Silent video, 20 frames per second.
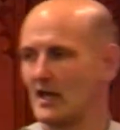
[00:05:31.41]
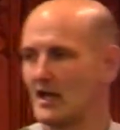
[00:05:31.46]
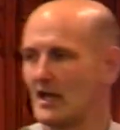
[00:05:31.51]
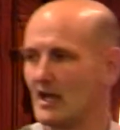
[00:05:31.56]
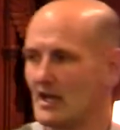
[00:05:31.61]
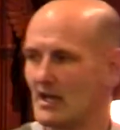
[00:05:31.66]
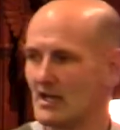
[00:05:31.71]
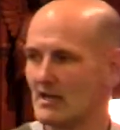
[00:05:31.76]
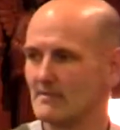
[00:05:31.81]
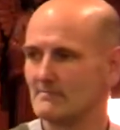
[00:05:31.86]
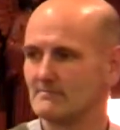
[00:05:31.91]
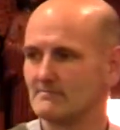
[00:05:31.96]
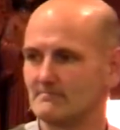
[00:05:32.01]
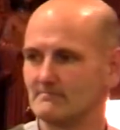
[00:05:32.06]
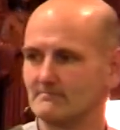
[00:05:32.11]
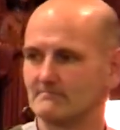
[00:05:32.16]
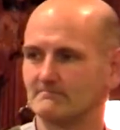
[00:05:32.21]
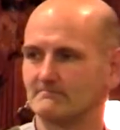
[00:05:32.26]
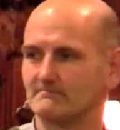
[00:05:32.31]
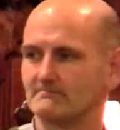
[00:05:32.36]
Um,
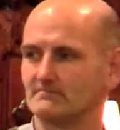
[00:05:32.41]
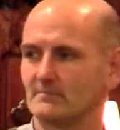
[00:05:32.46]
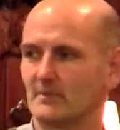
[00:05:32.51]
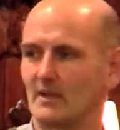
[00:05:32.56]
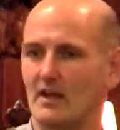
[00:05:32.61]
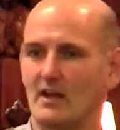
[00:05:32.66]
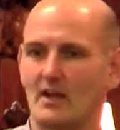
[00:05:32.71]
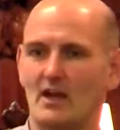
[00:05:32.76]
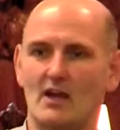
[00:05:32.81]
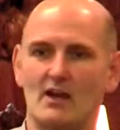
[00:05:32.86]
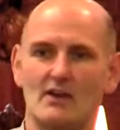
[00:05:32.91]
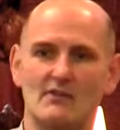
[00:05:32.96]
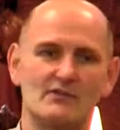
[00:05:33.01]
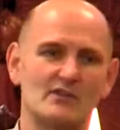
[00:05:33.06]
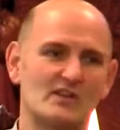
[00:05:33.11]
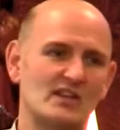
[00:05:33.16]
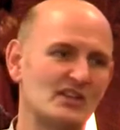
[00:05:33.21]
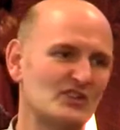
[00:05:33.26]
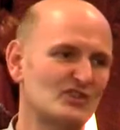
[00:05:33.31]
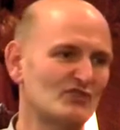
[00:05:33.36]
uh,
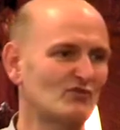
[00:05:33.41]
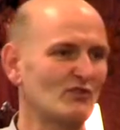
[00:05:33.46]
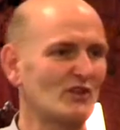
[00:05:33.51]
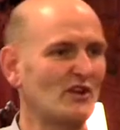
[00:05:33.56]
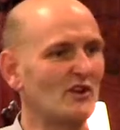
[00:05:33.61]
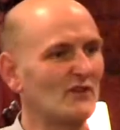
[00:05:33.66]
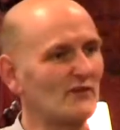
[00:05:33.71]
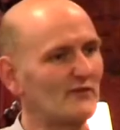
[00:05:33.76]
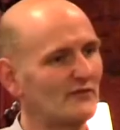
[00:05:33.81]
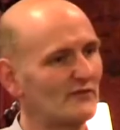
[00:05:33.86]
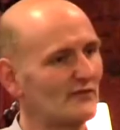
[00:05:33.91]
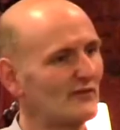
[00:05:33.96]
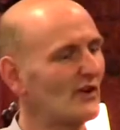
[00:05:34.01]
the history of,